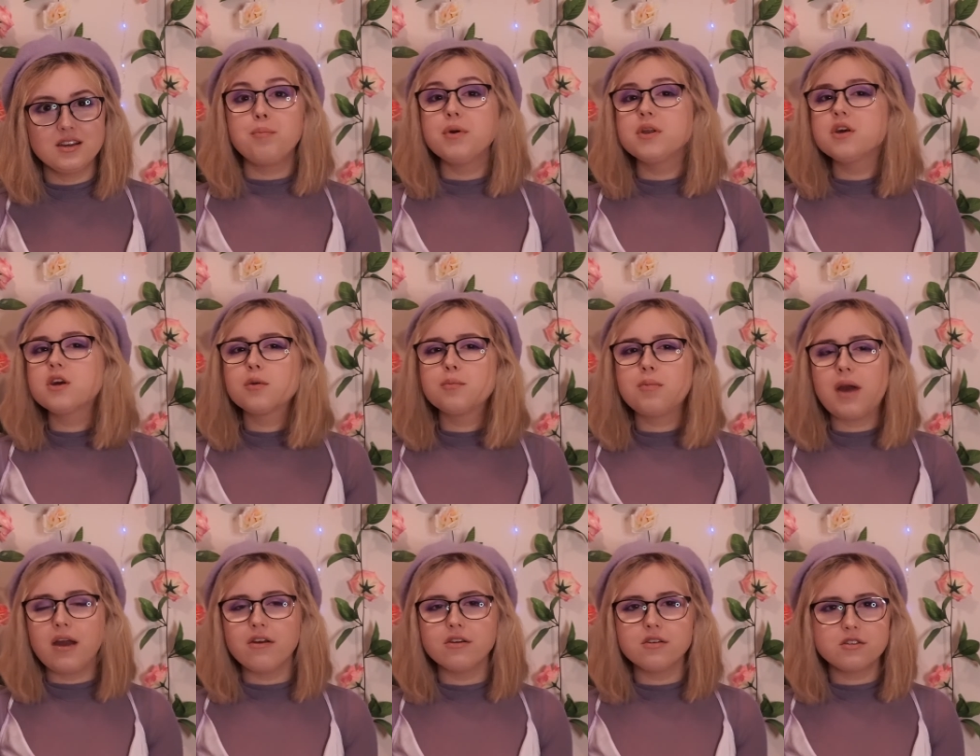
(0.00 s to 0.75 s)
But in
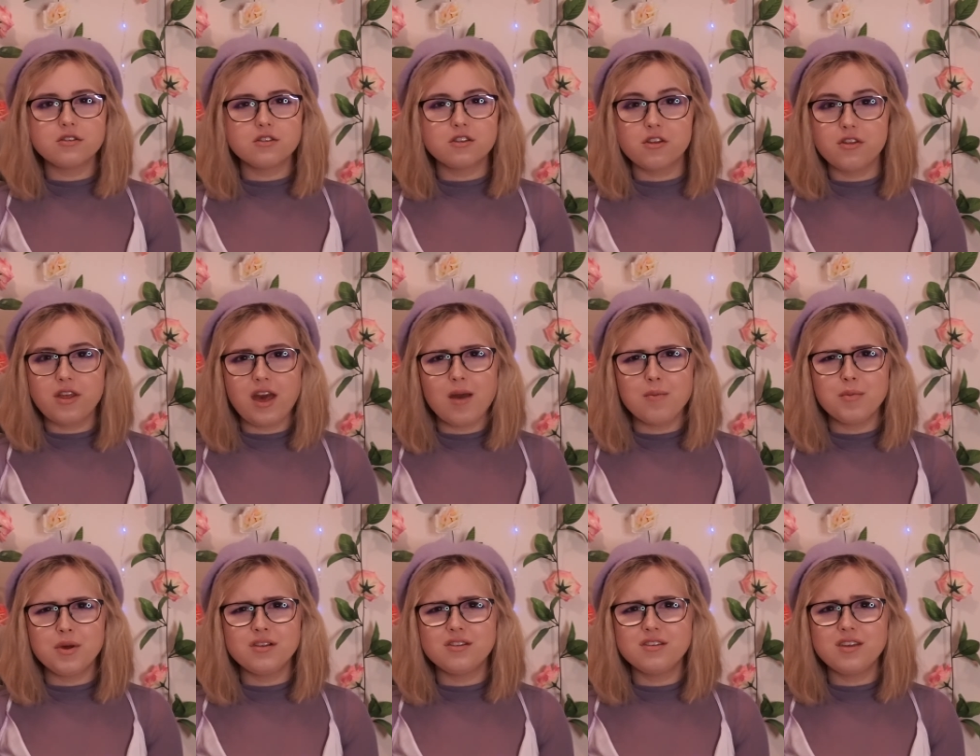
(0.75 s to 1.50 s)
comparison to
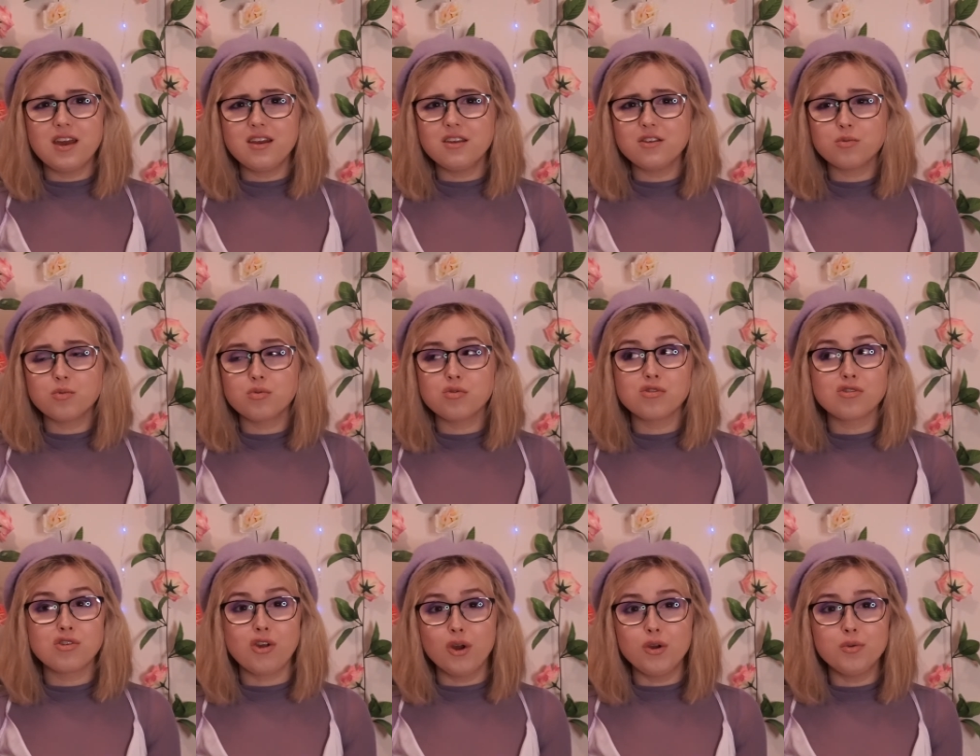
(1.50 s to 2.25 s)
them, Dennis was a
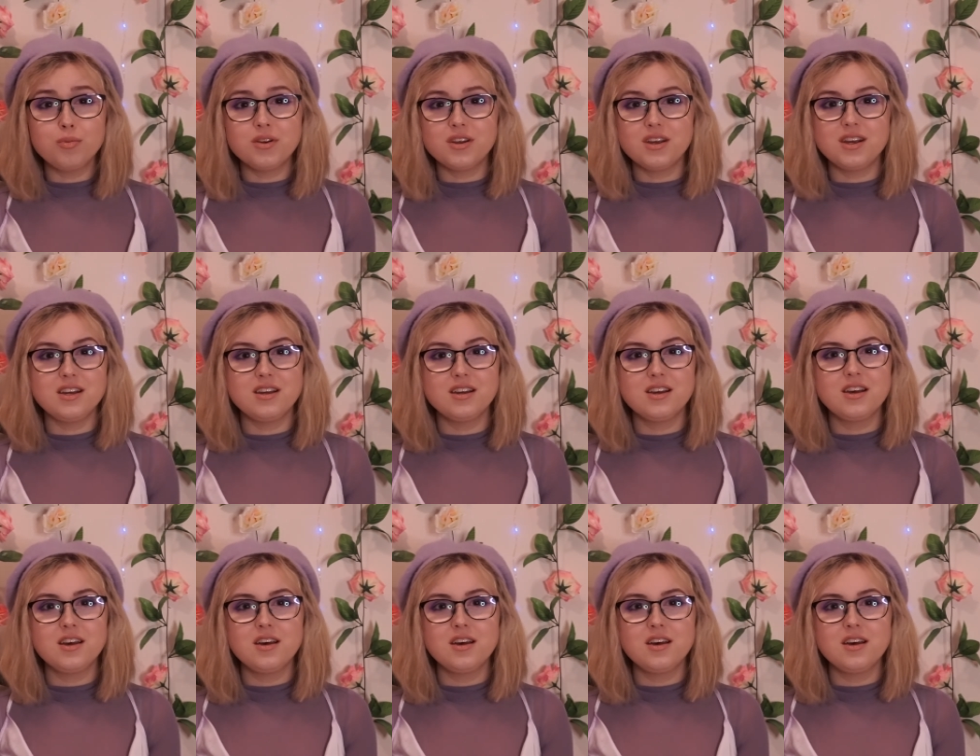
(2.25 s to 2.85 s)
nobody.